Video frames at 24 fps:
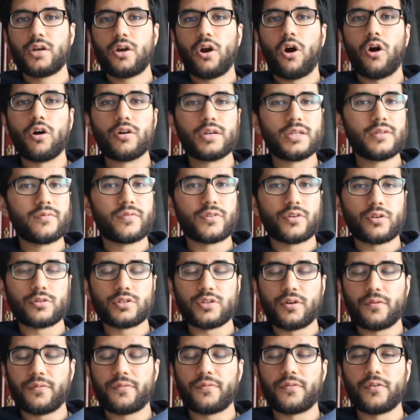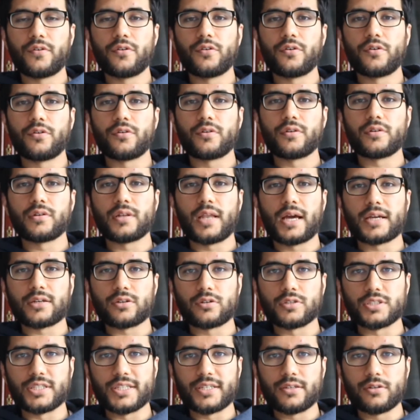or even on your phone, like
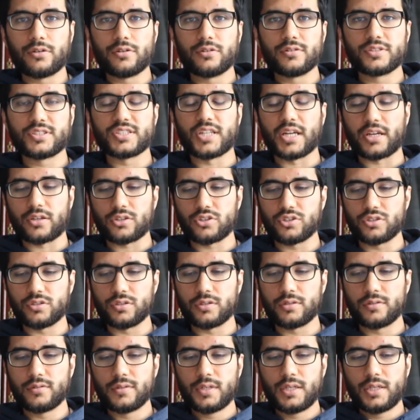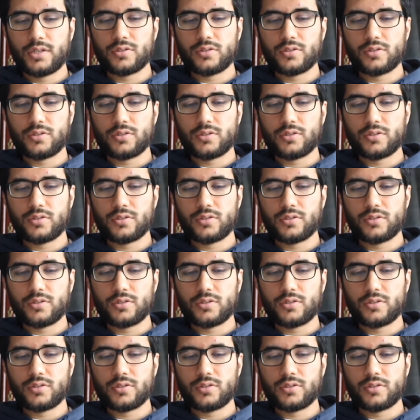on your notes section,